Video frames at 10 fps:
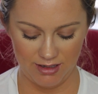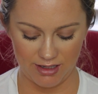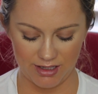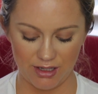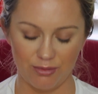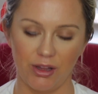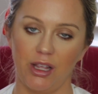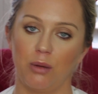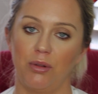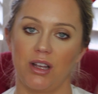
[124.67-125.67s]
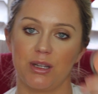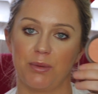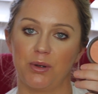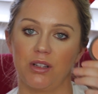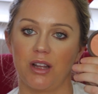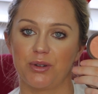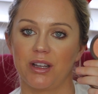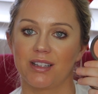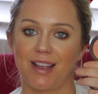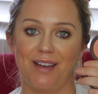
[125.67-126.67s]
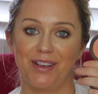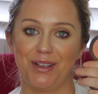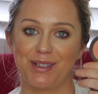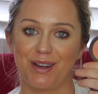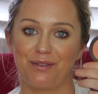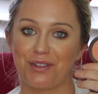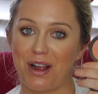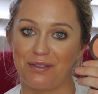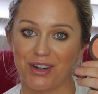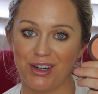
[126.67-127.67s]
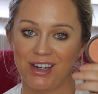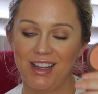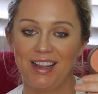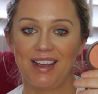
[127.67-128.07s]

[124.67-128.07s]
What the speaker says: This is a really good blush. I'm going to hold on to it because I haven't used it in forever.